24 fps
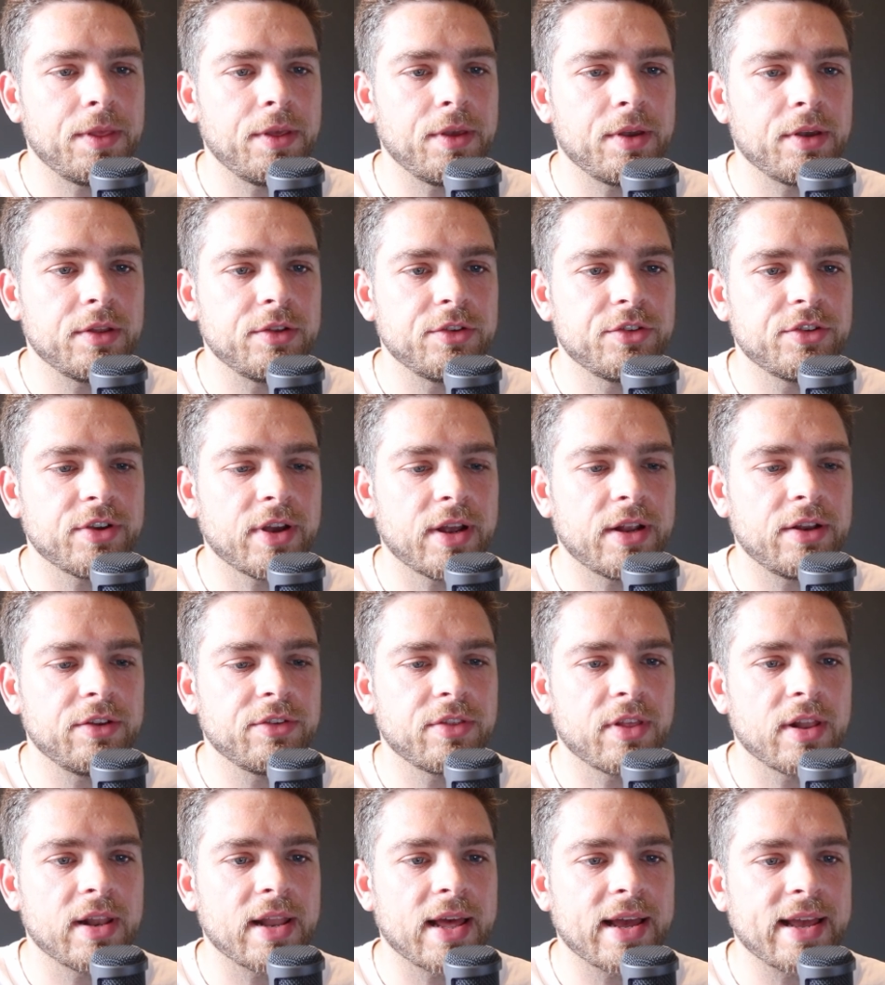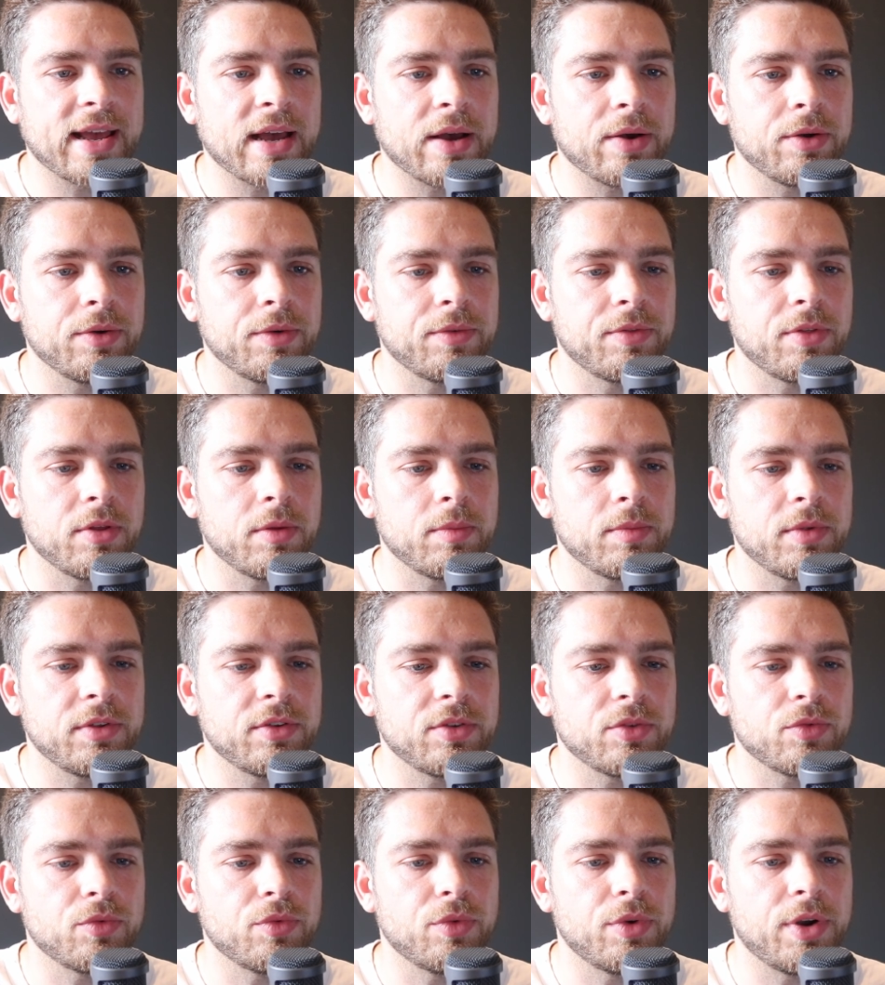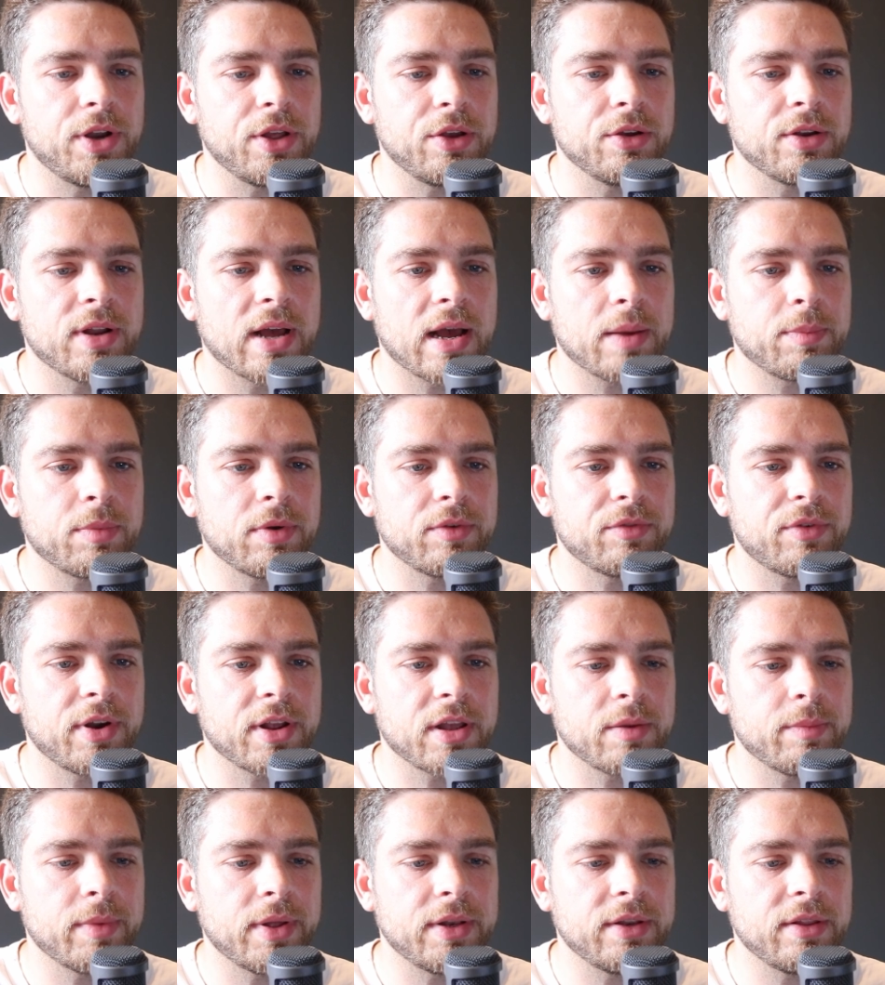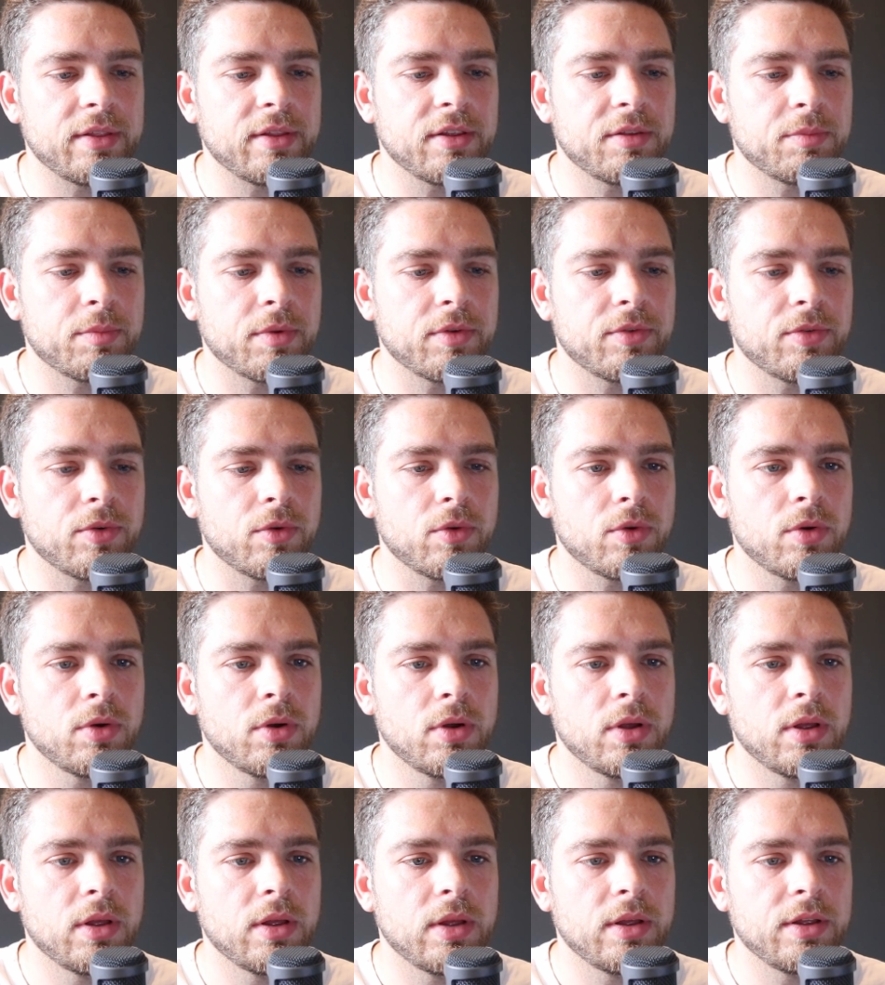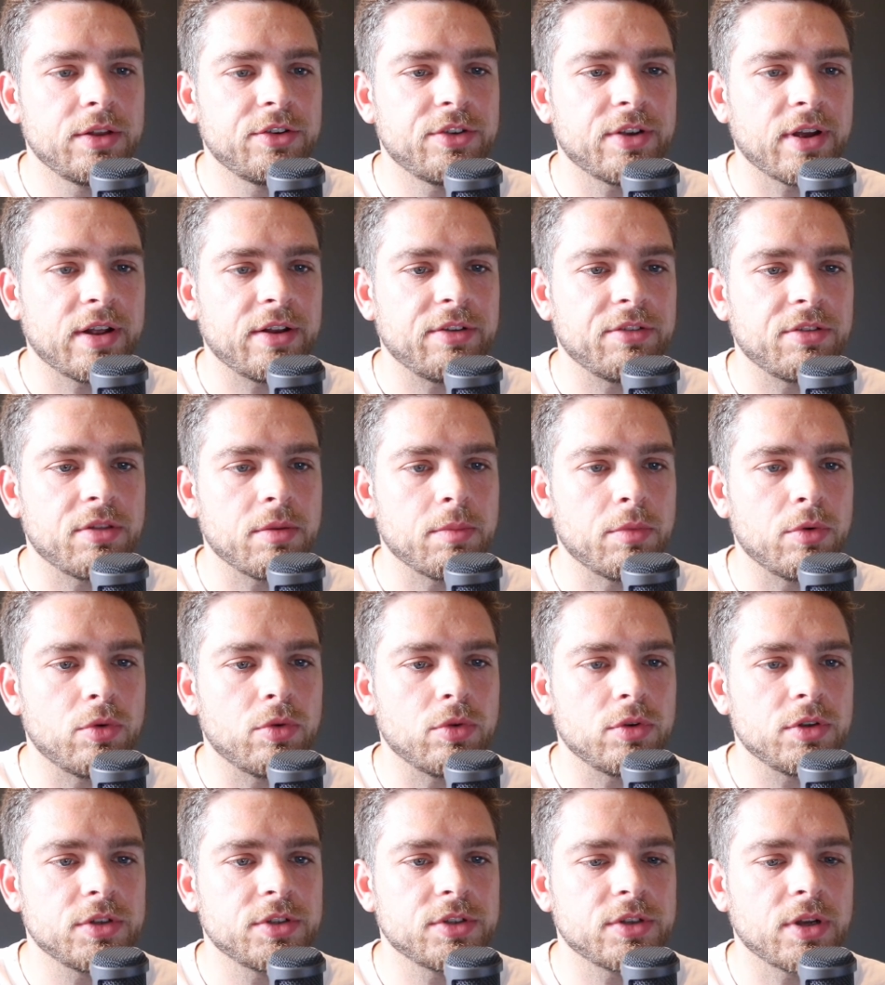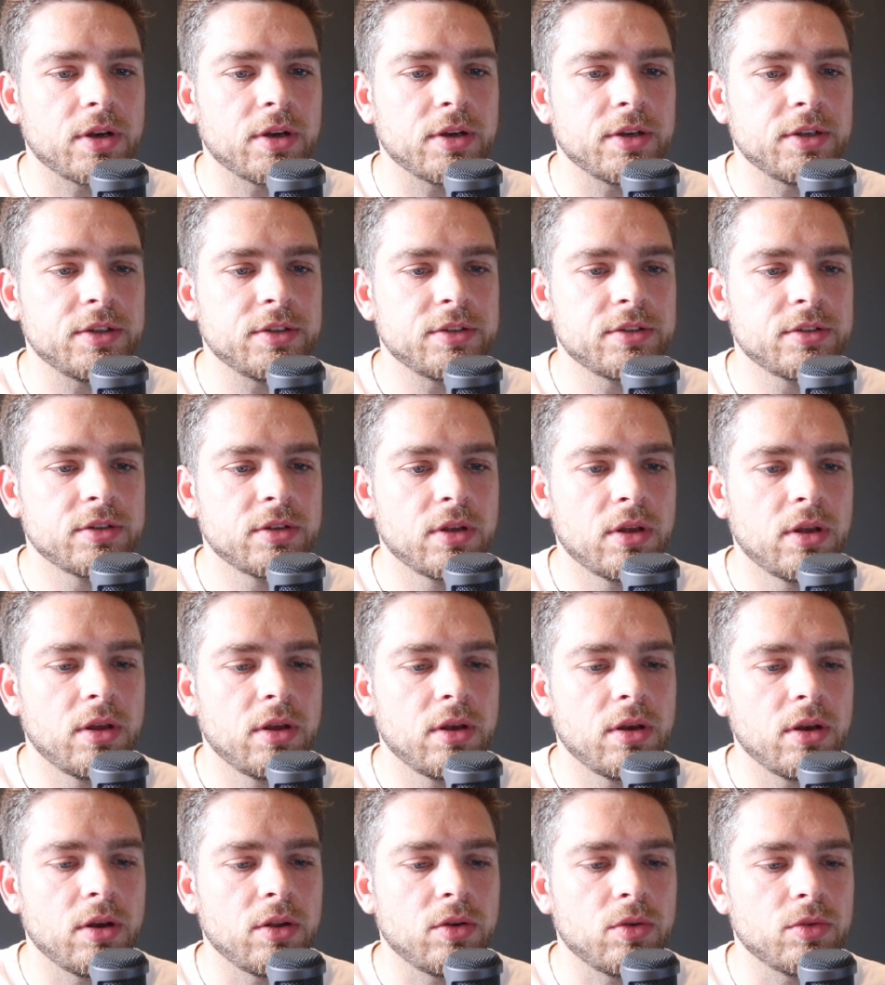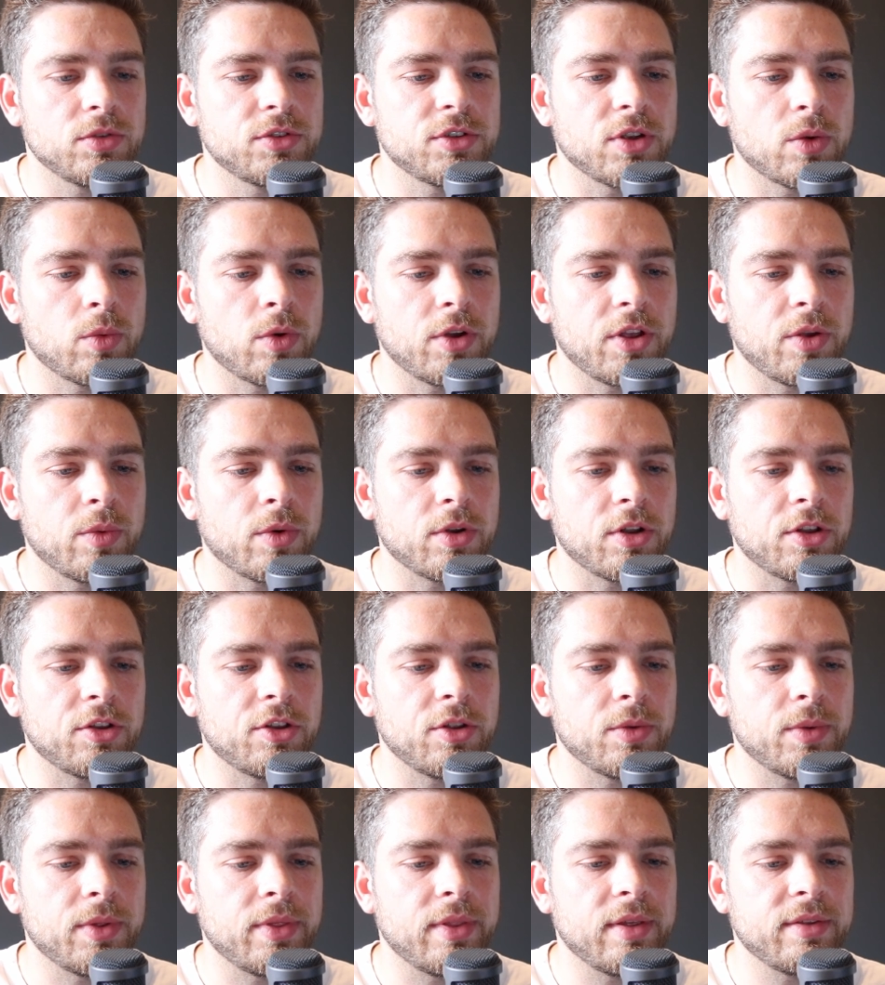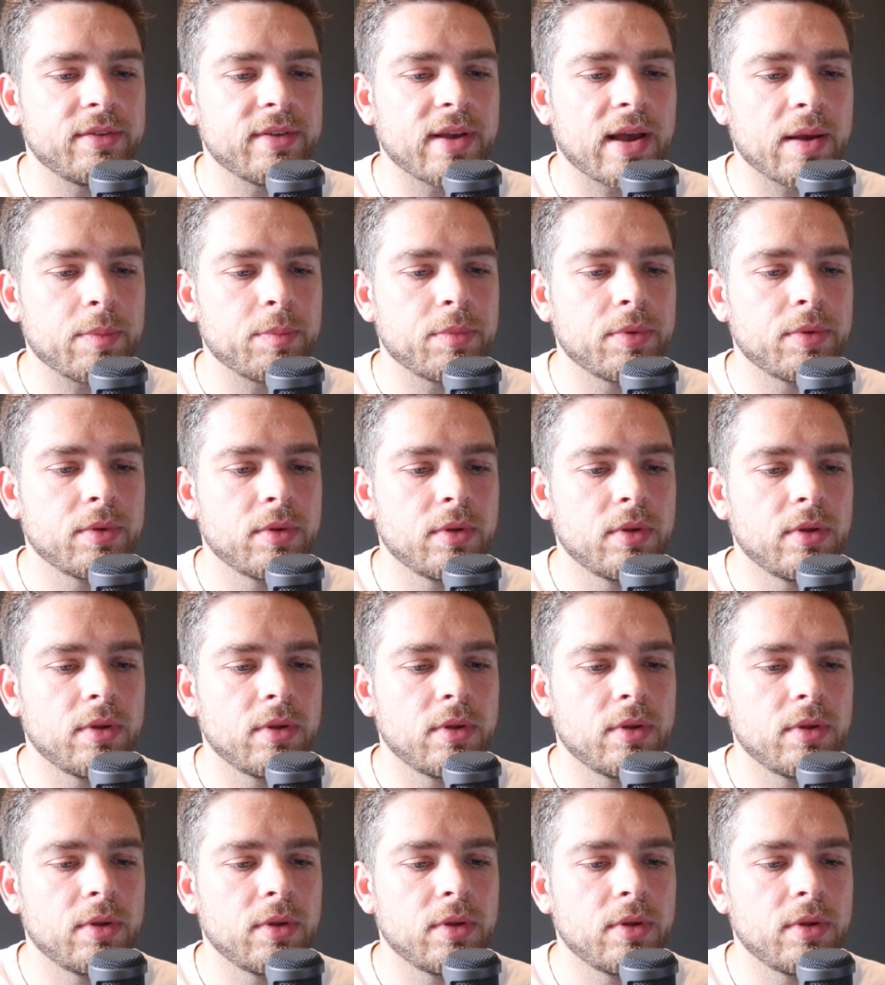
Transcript: you can change the layout of them this is a really good app I've recommended this before change the border size and also what you want to do in this app